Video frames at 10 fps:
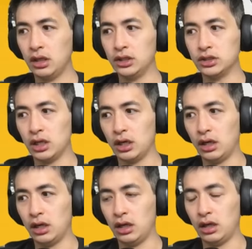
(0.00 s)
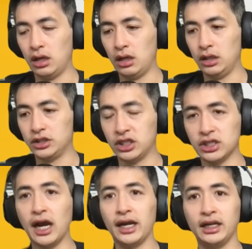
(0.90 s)
is uh is
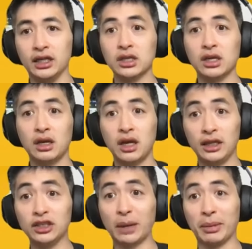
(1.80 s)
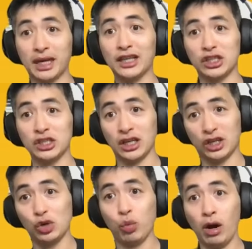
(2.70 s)
designed is in these type of cases, like
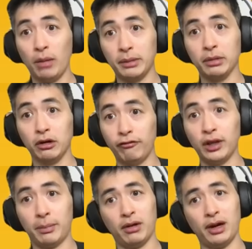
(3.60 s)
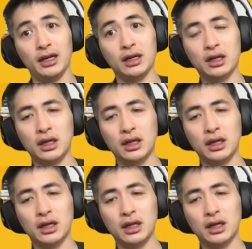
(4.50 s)
you want people to flip, right?